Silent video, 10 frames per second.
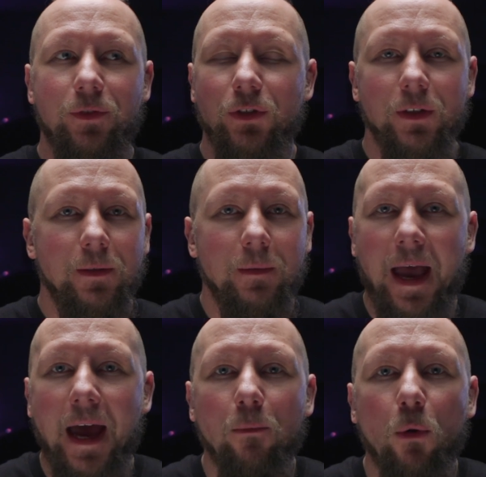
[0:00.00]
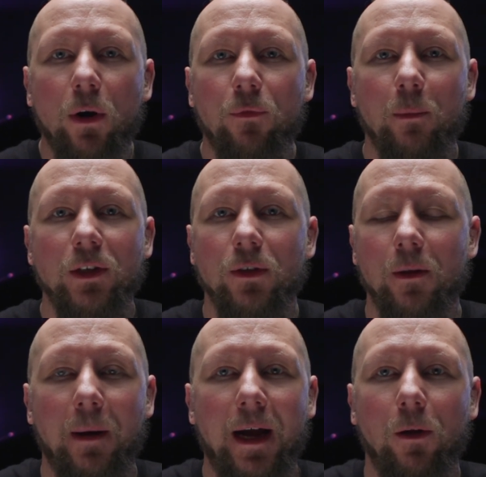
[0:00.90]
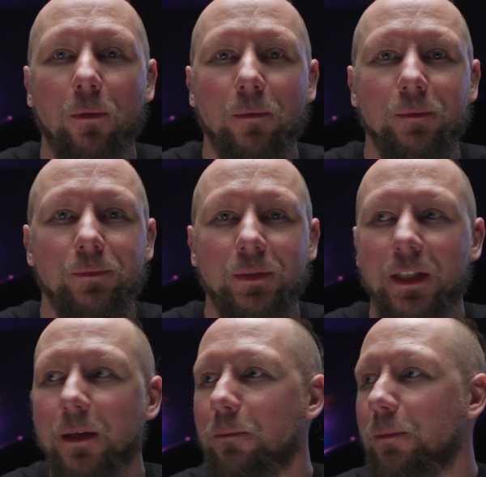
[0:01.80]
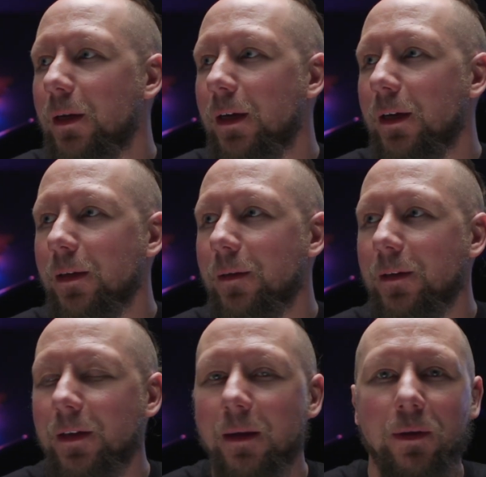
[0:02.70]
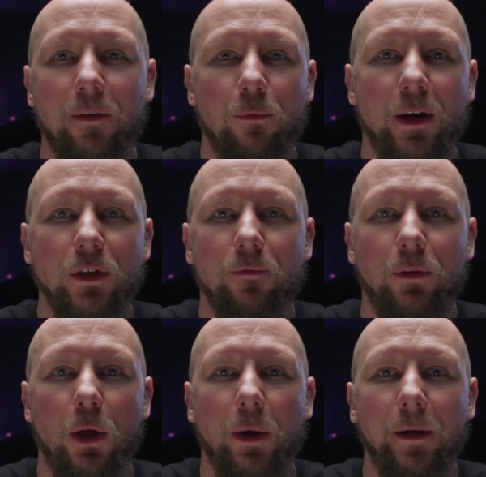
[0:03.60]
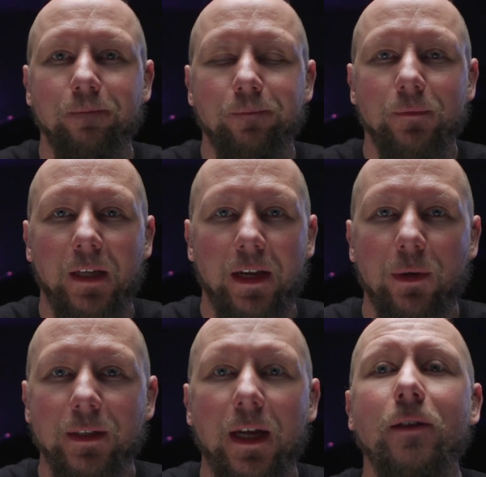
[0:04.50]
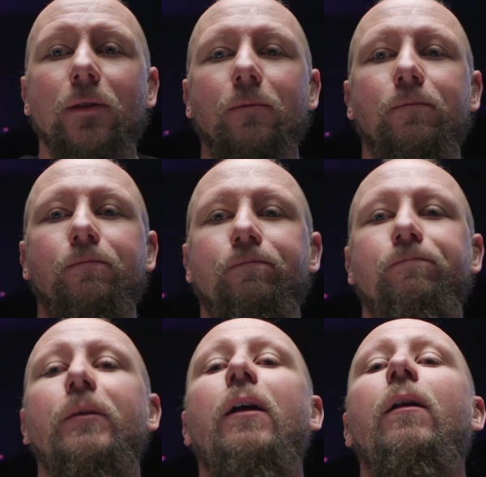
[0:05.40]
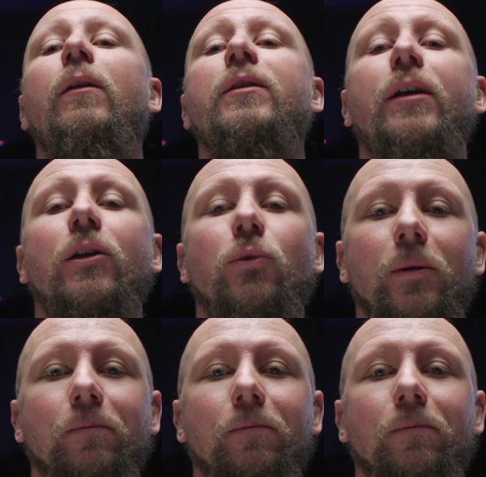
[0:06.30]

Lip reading: Just add more information to the pile. Keep the information flowing. Anyways, guys, let's get into it.